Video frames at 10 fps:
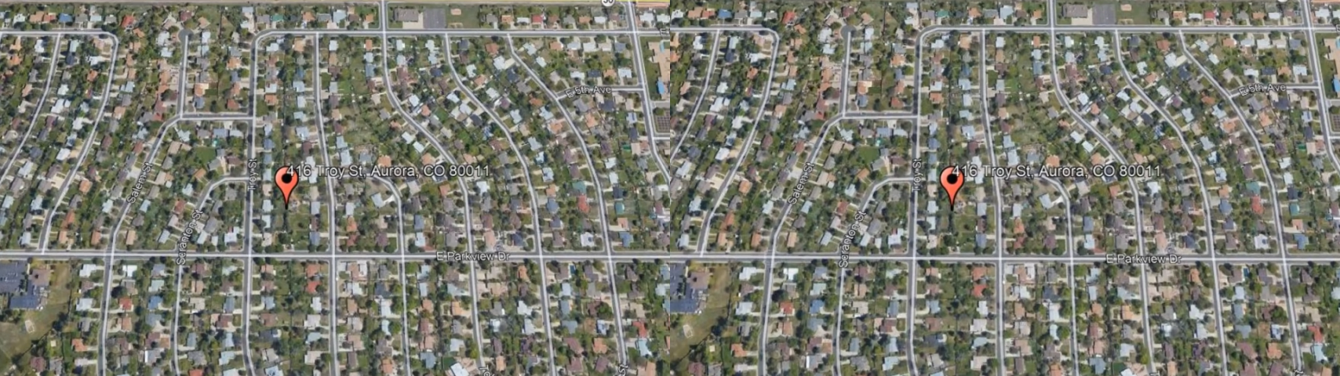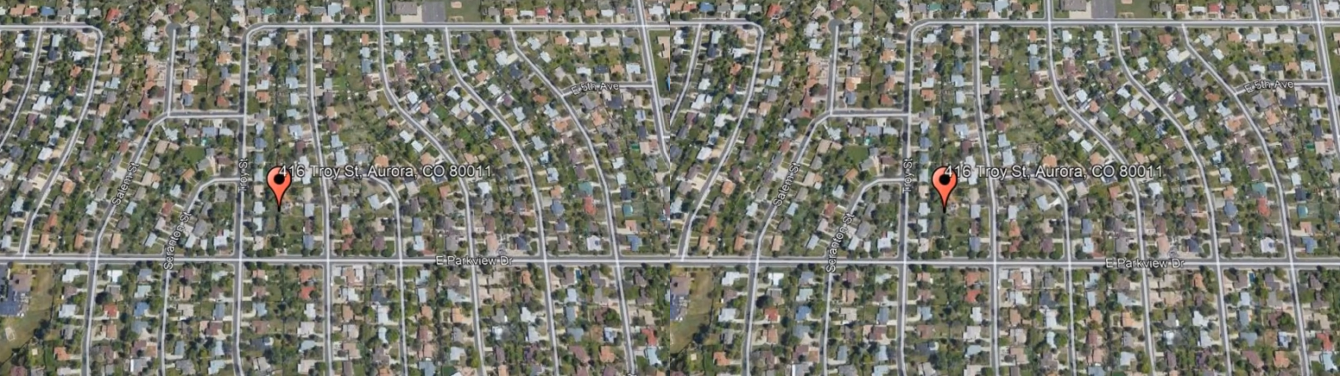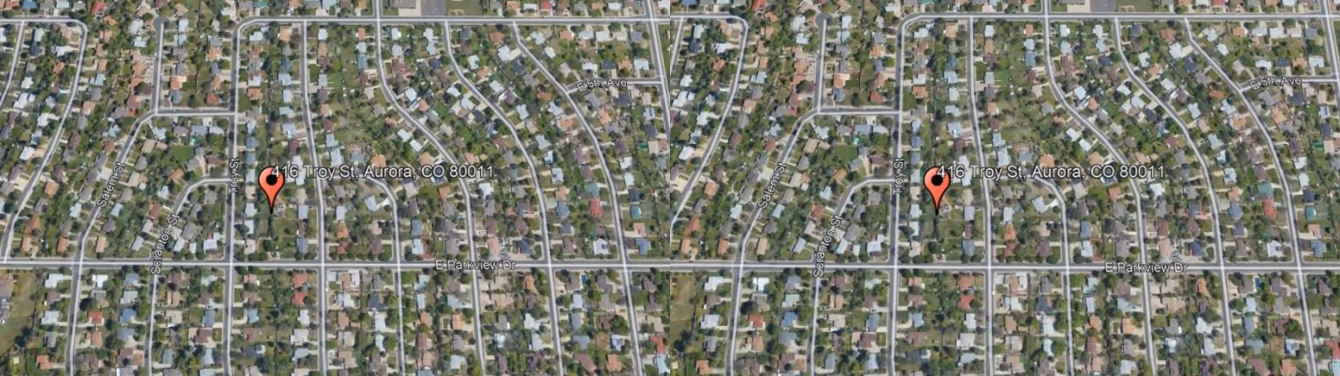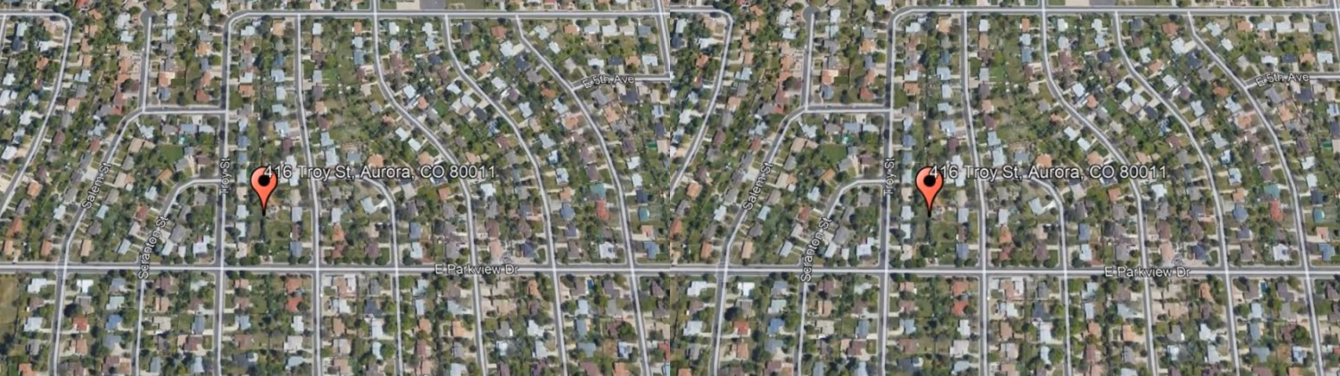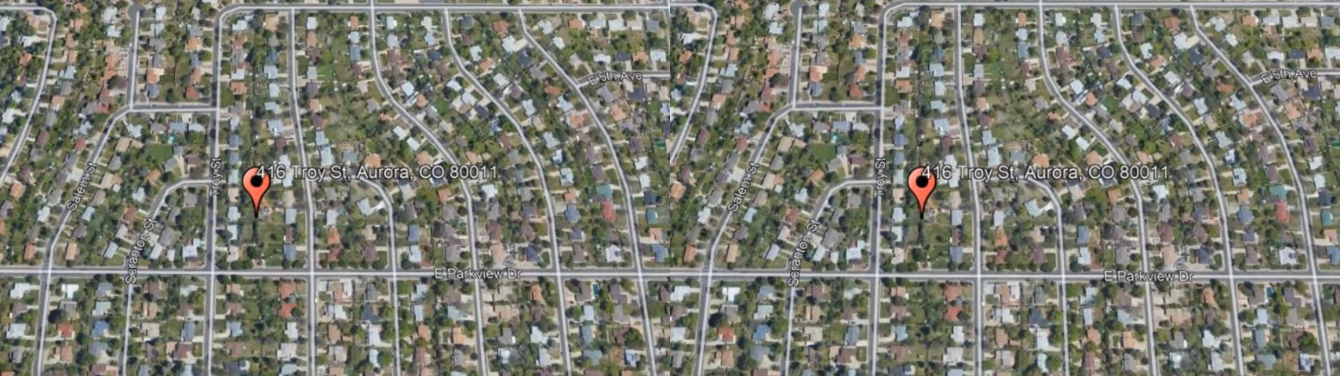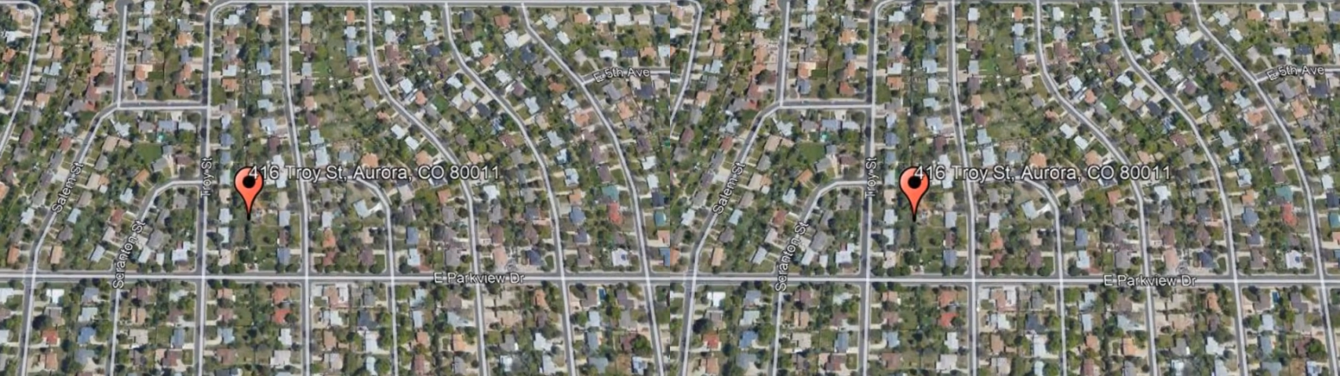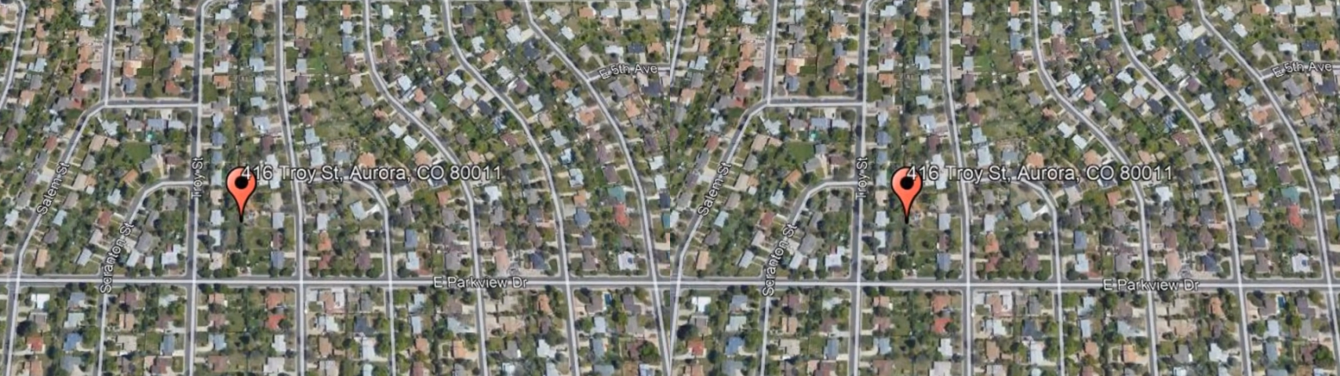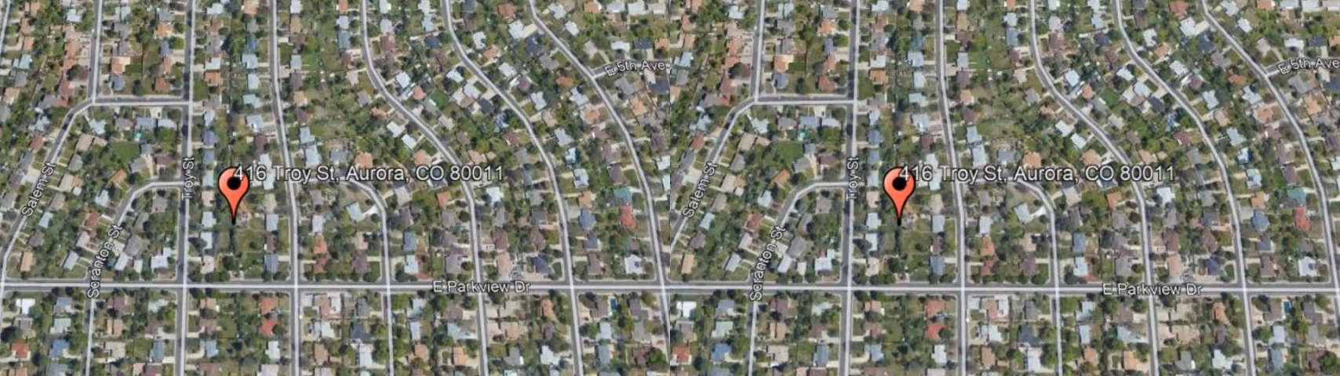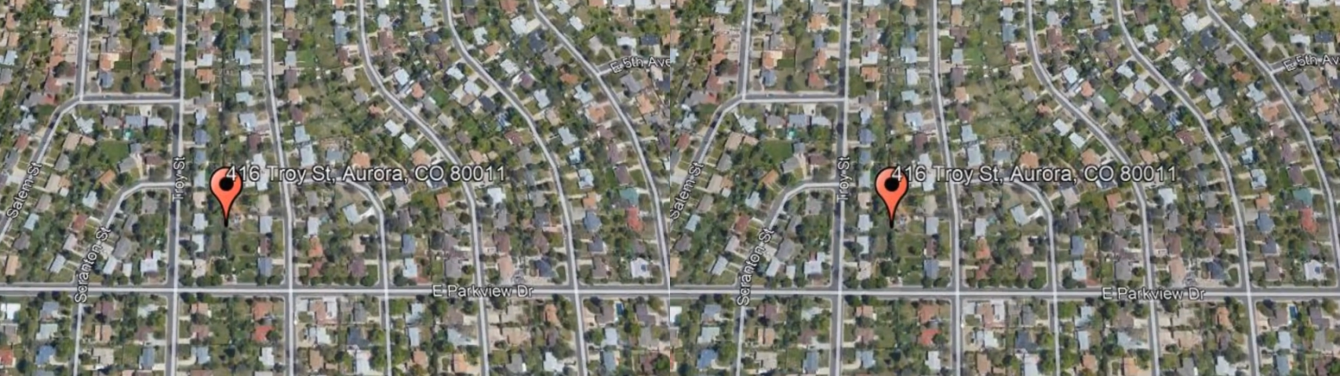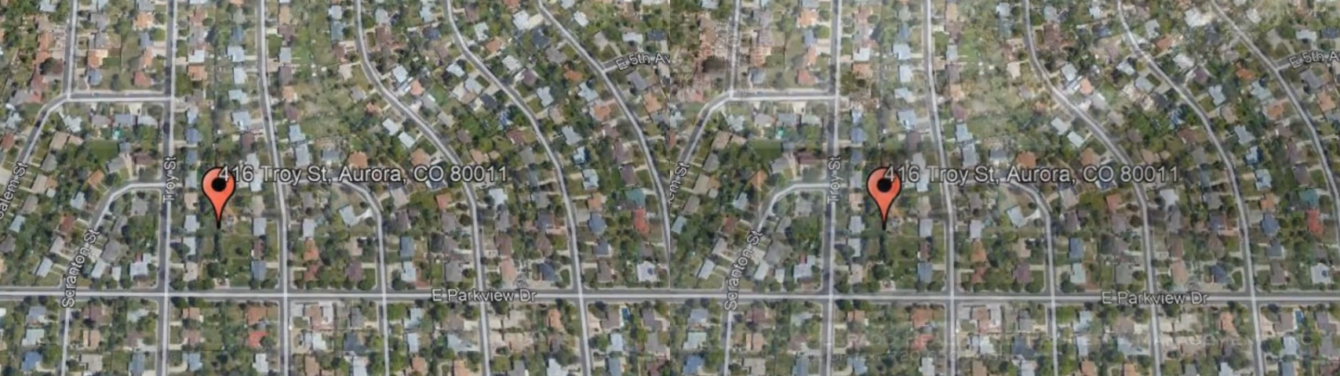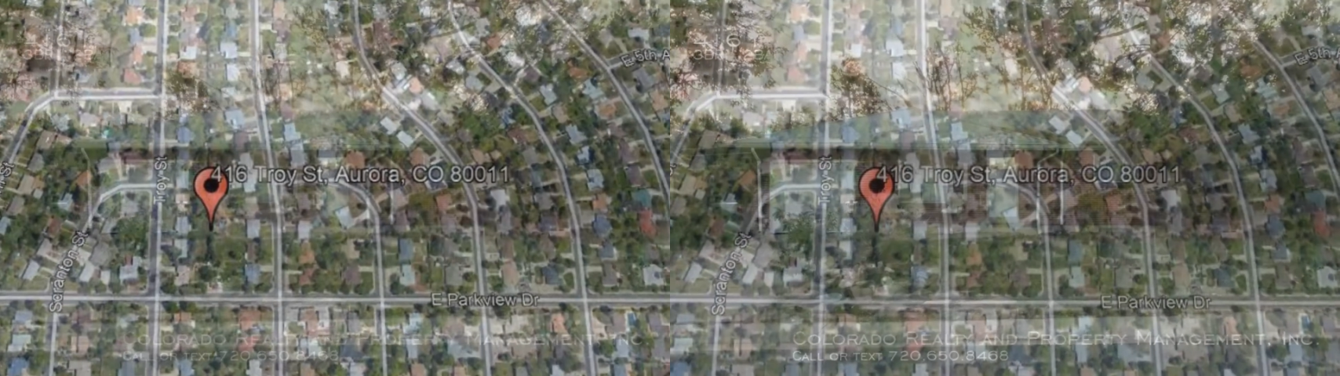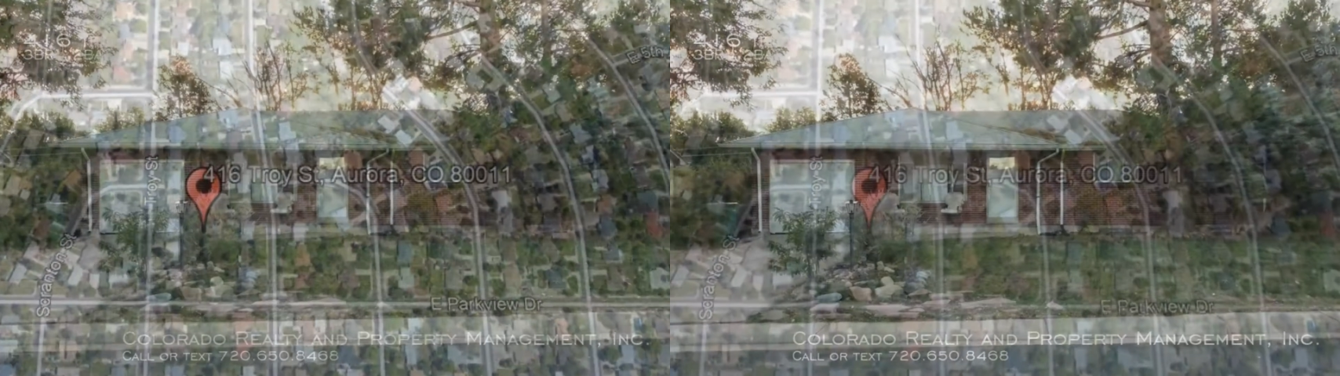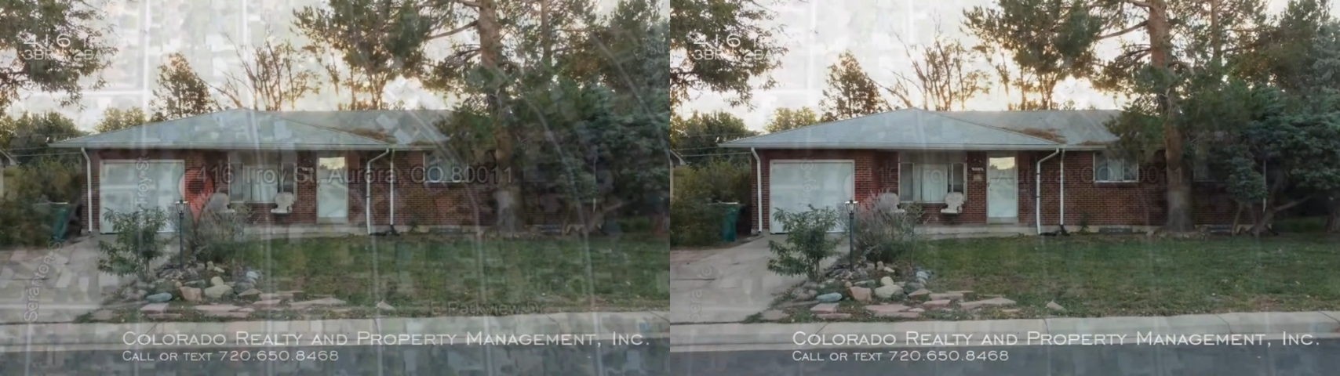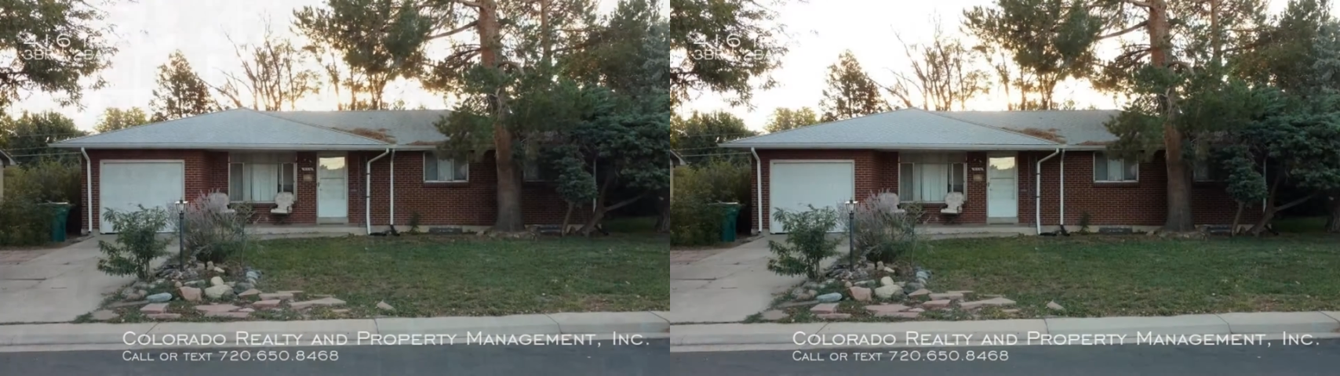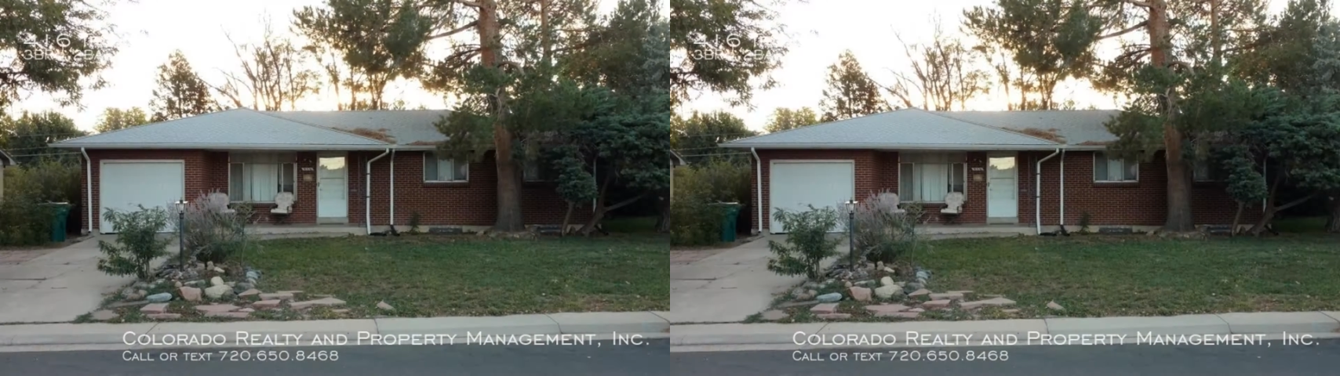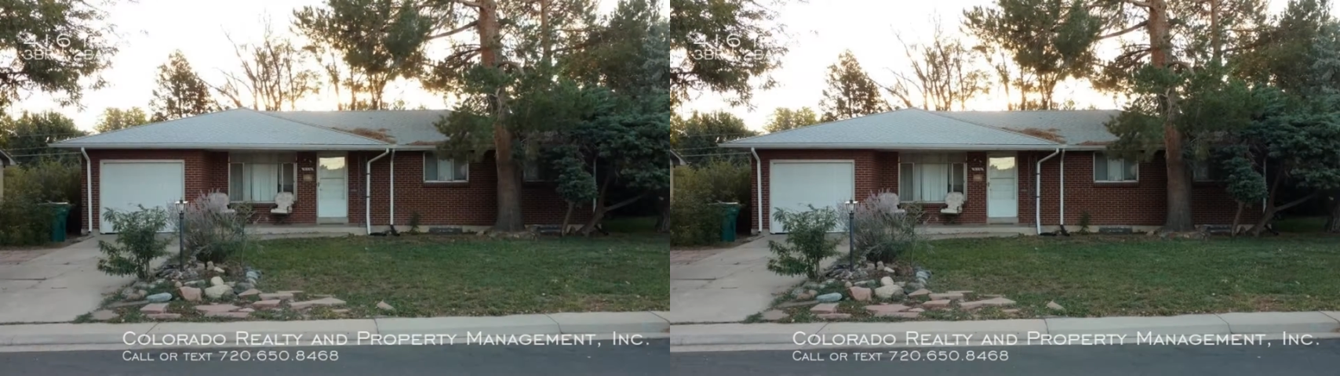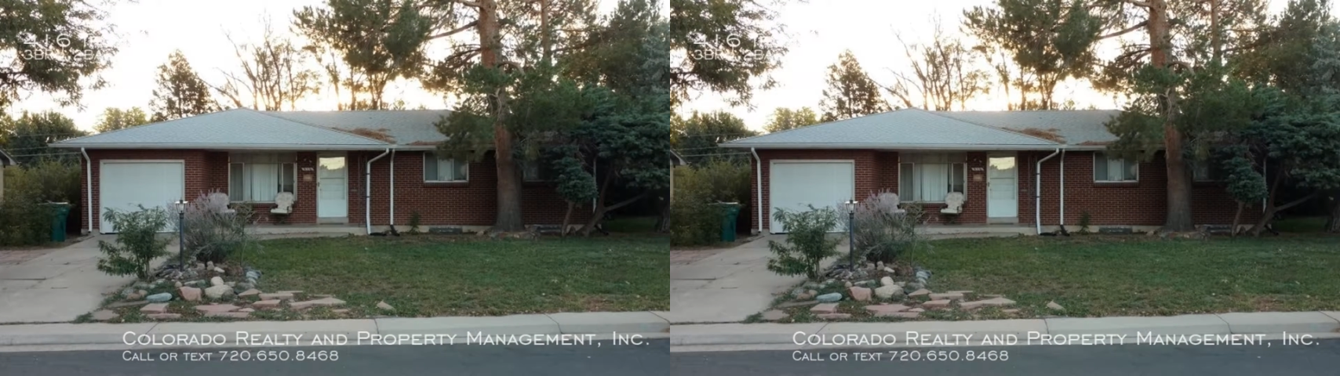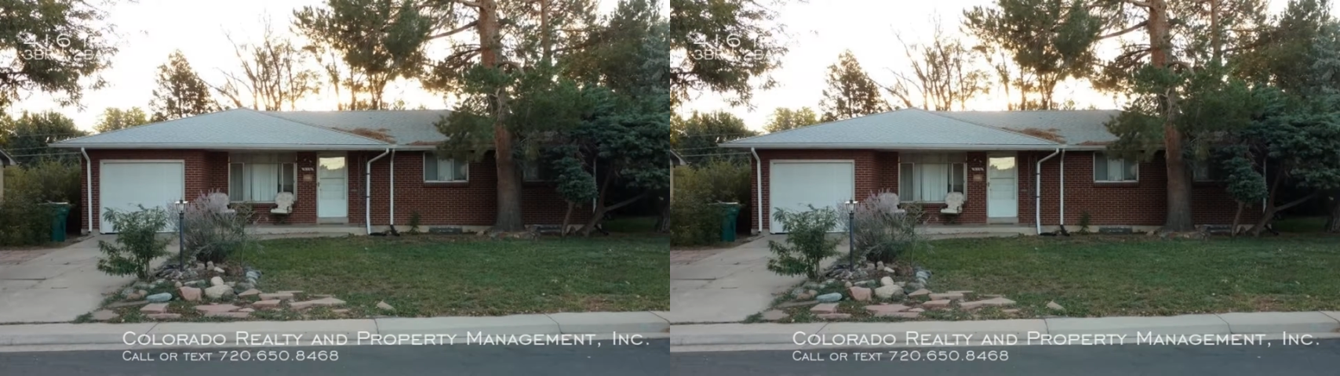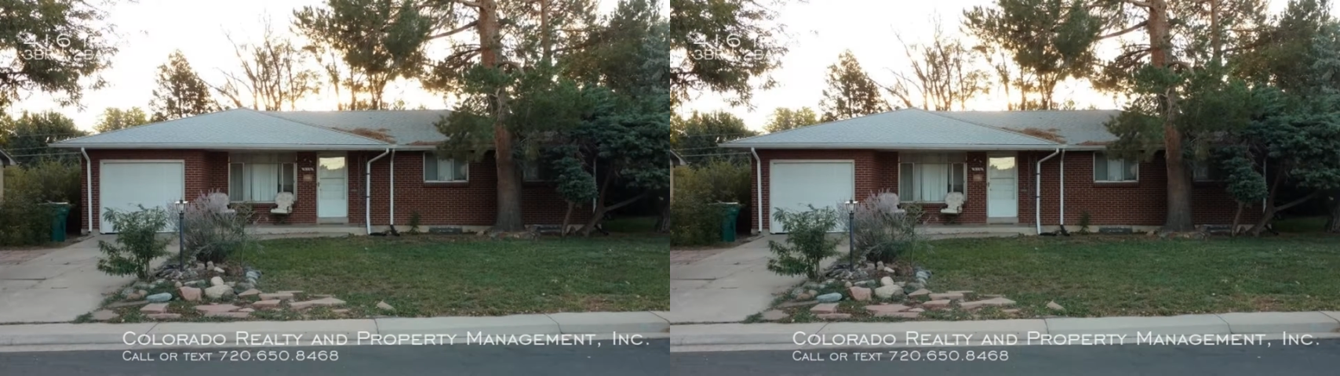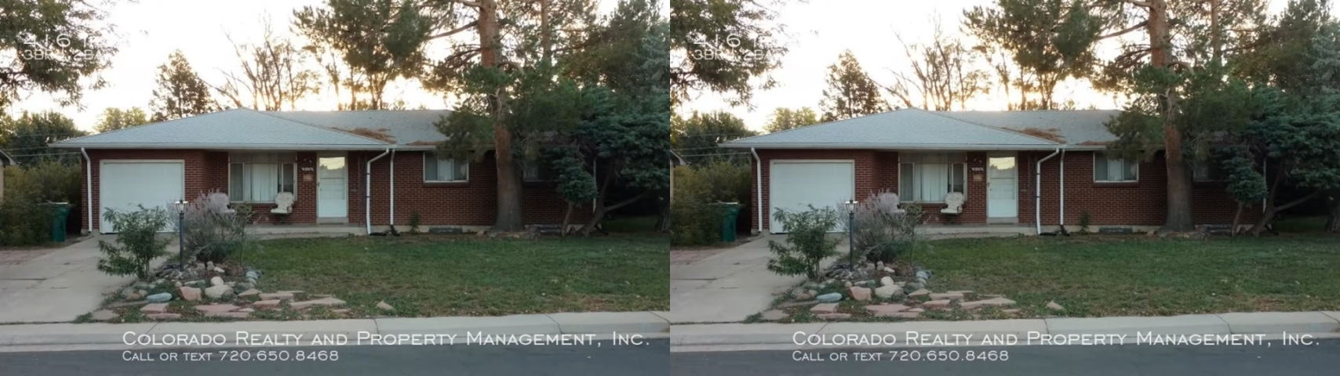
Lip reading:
[unreadable: no face in view]